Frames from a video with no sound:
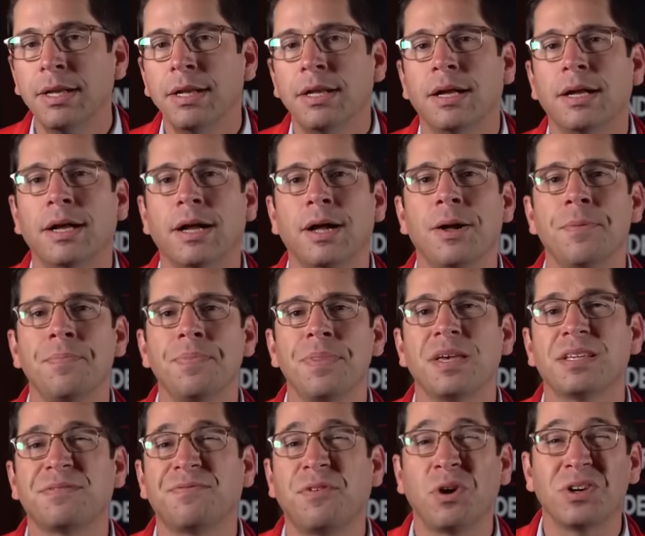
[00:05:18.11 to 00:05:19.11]

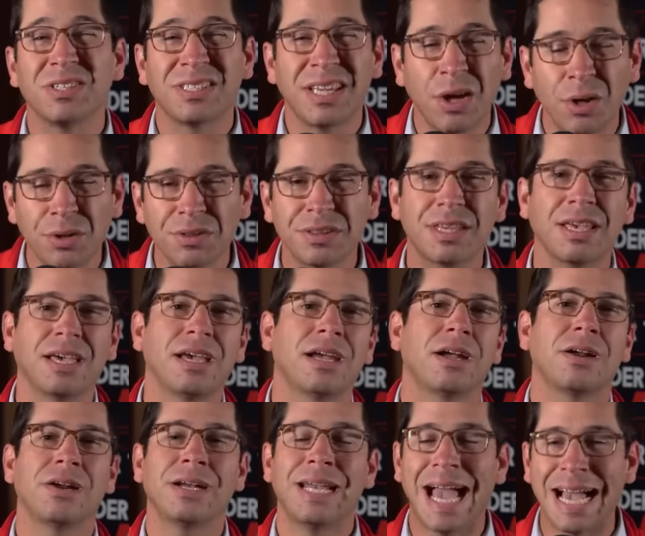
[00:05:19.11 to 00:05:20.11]
As far as
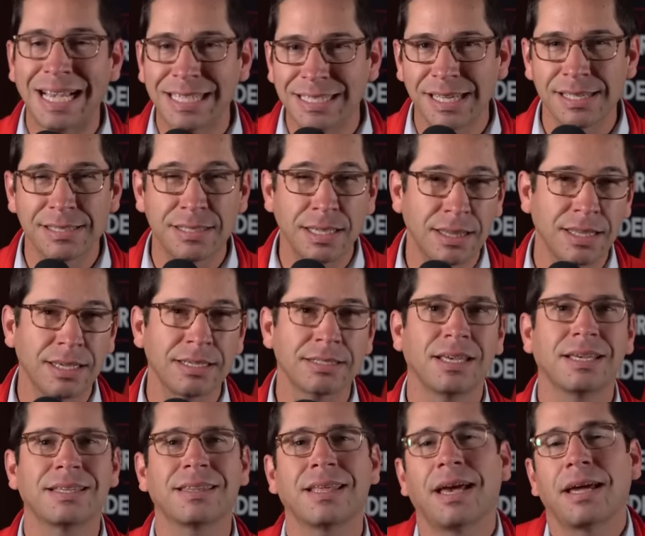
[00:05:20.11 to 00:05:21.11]
healthcare and access to things
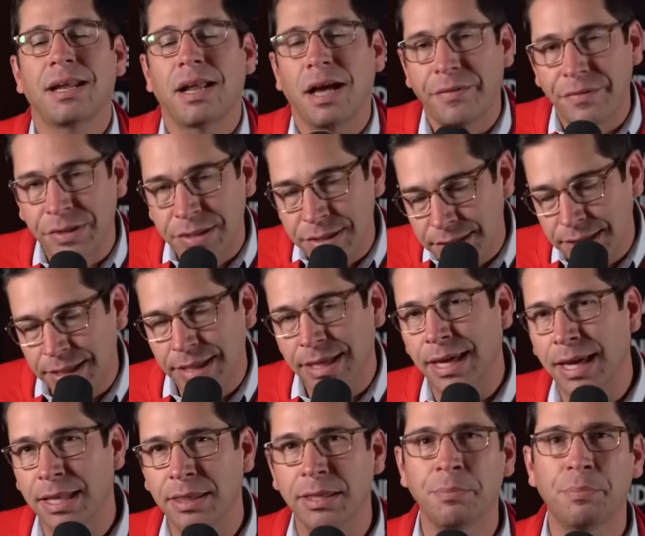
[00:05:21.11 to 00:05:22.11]
like that, obviously,
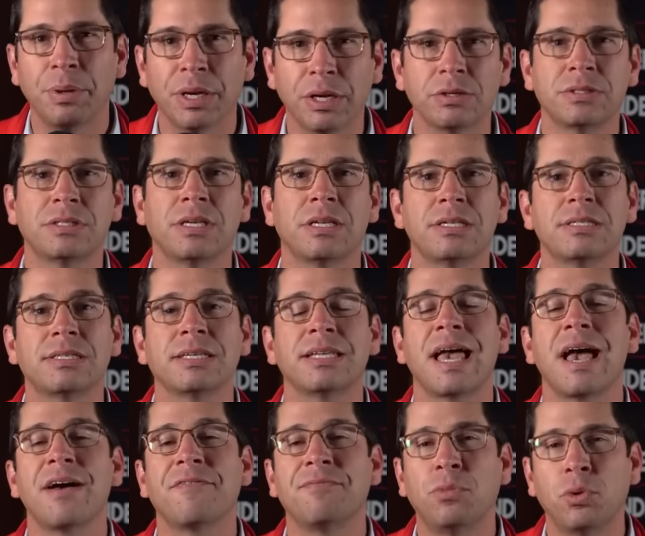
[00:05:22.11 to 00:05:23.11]
again, the bigger city is going to
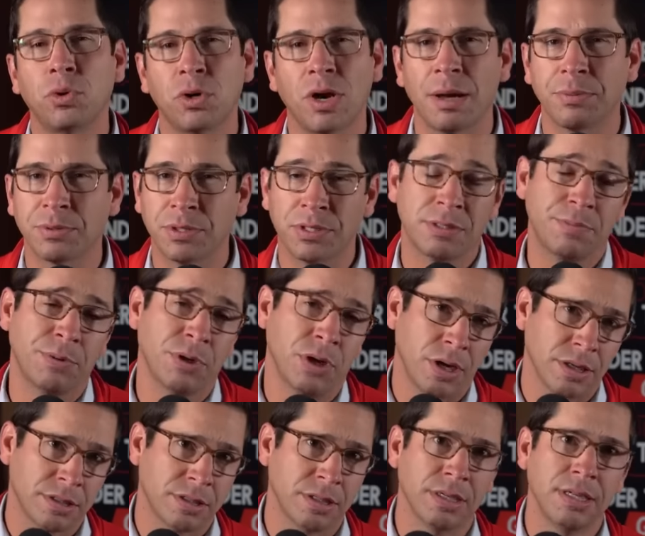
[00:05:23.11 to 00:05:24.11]
have more options, but
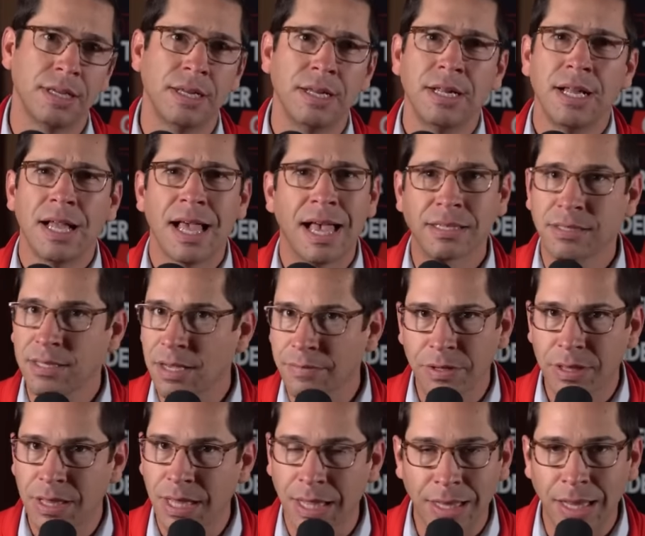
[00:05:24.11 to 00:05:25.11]
Austin has
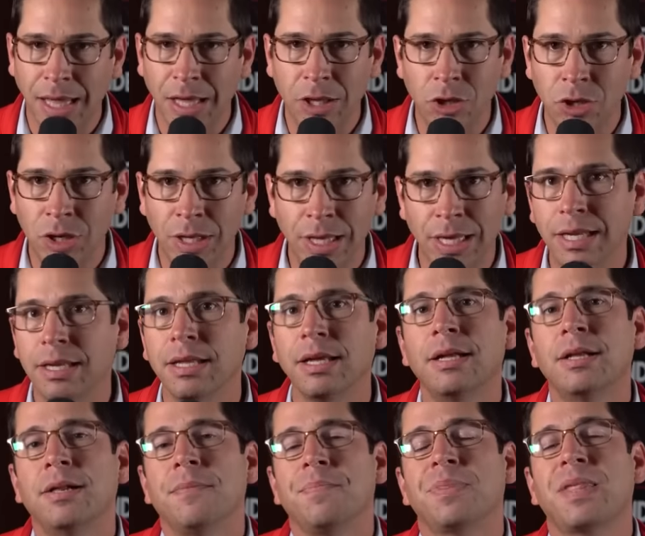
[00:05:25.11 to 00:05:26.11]
everything that you need.
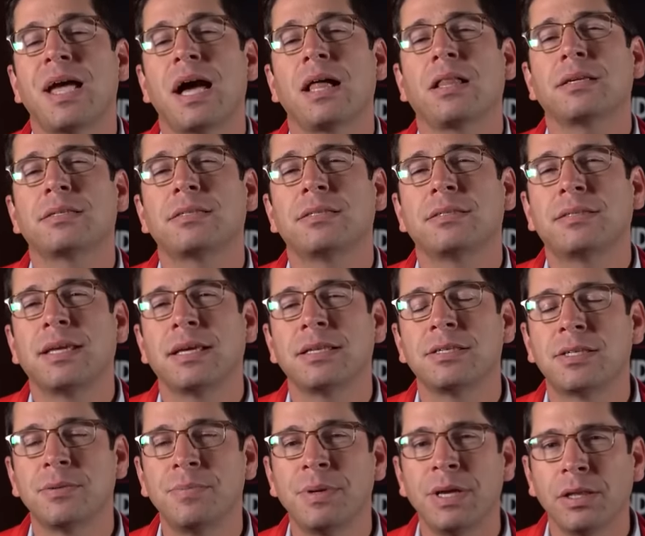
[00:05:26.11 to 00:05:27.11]
Dallas tends
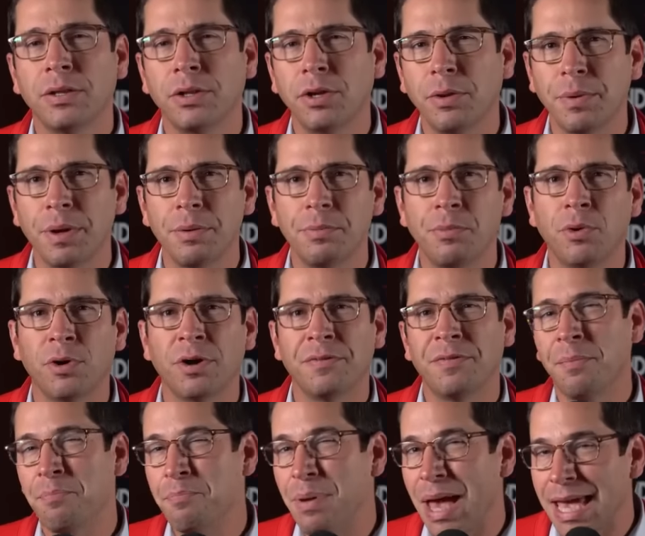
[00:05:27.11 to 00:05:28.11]
to be a little bit more of
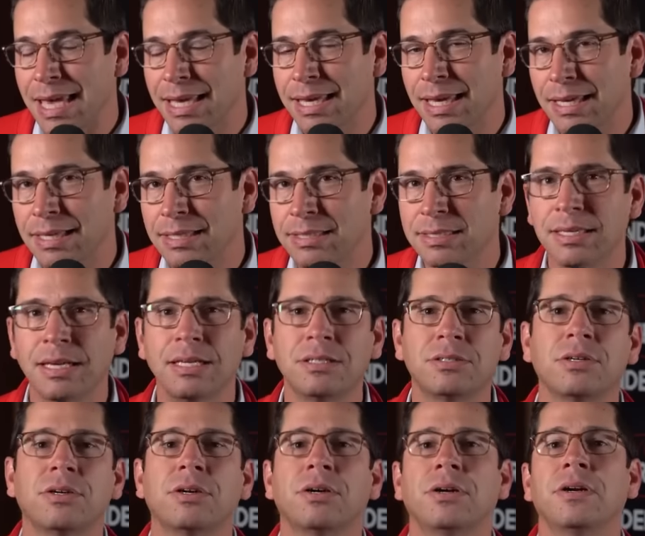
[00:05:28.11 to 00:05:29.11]
a banking
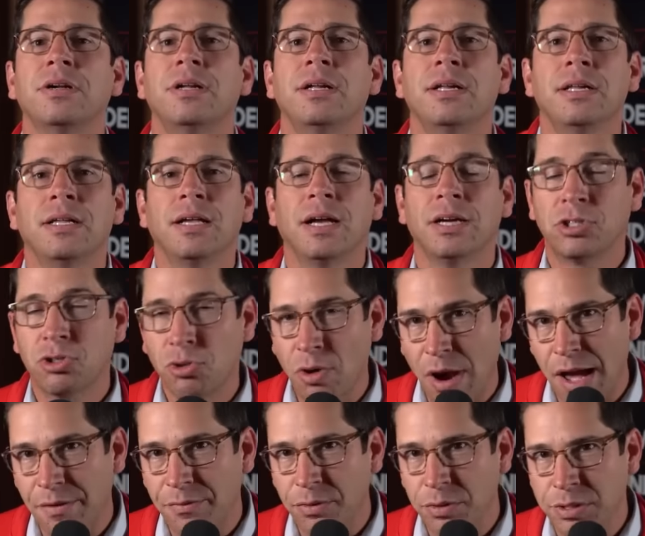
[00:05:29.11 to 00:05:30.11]
center, a
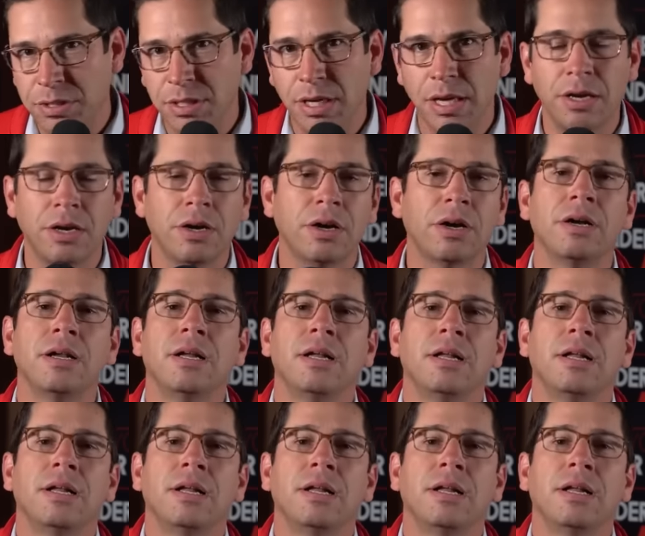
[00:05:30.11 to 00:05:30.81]
travel center,